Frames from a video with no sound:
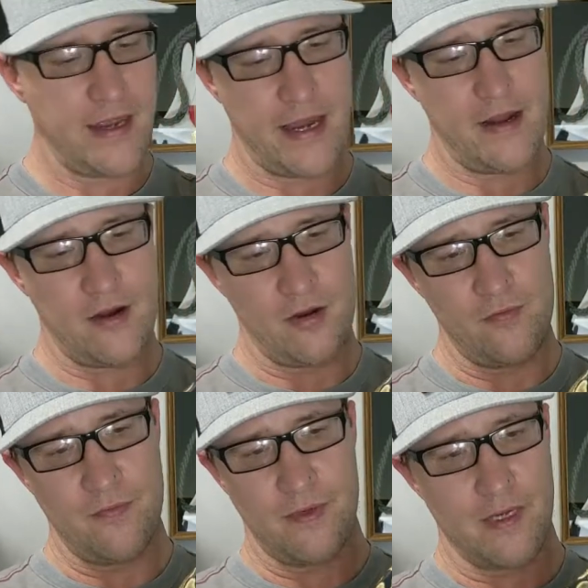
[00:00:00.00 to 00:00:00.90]

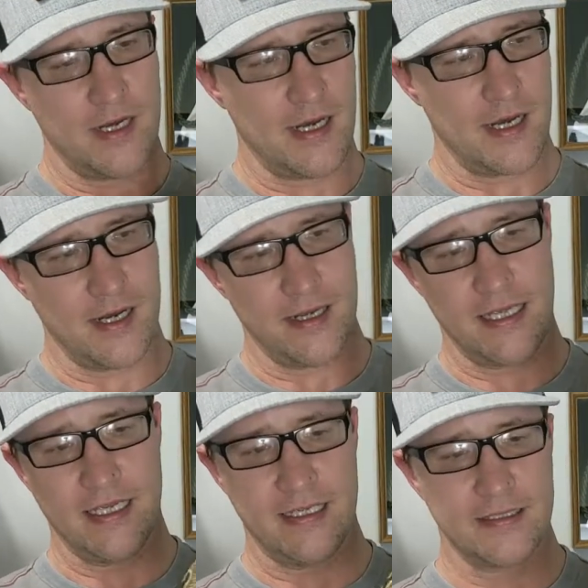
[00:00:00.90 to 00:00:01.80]
Arrow
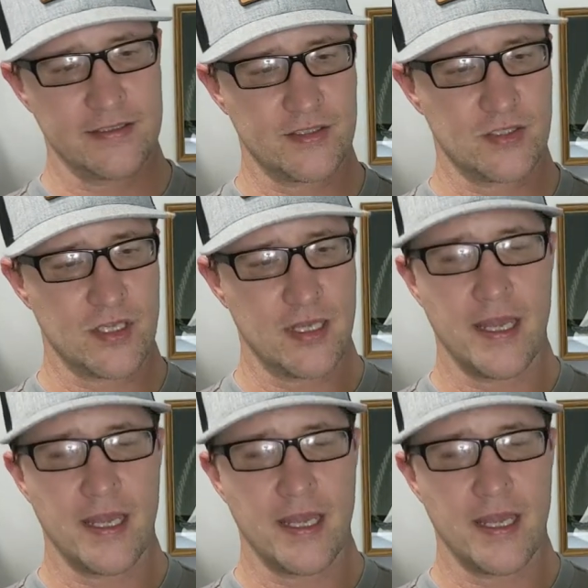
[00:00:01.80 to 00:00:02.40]
is